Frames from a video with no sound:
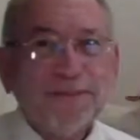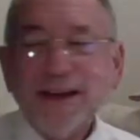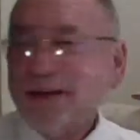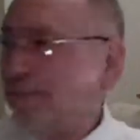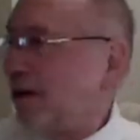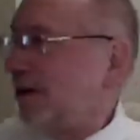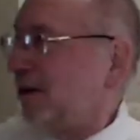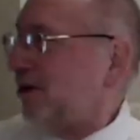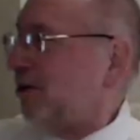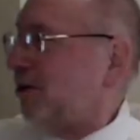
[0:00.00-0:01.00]
And
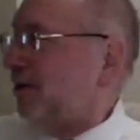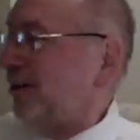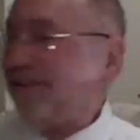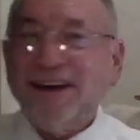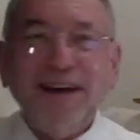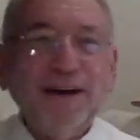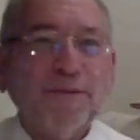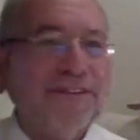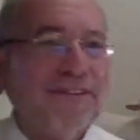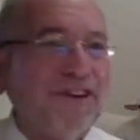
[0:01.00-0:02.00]
Marigold, she
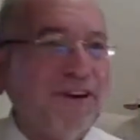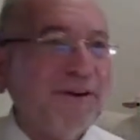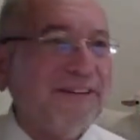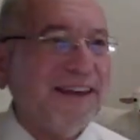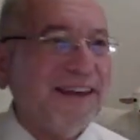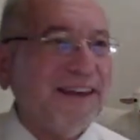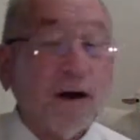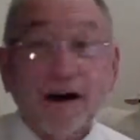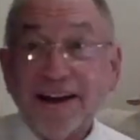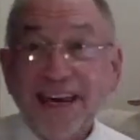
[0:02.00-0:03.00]
was in
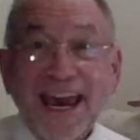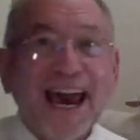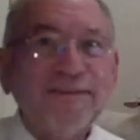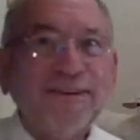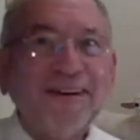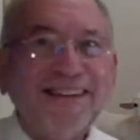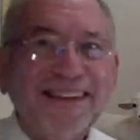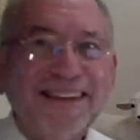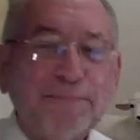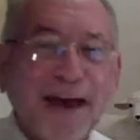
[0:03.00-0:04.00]
our cat was in
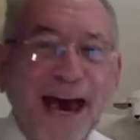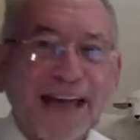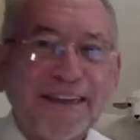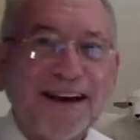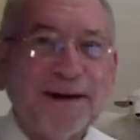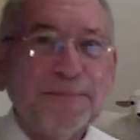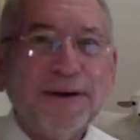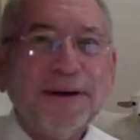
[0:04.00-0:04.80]
the bathtub,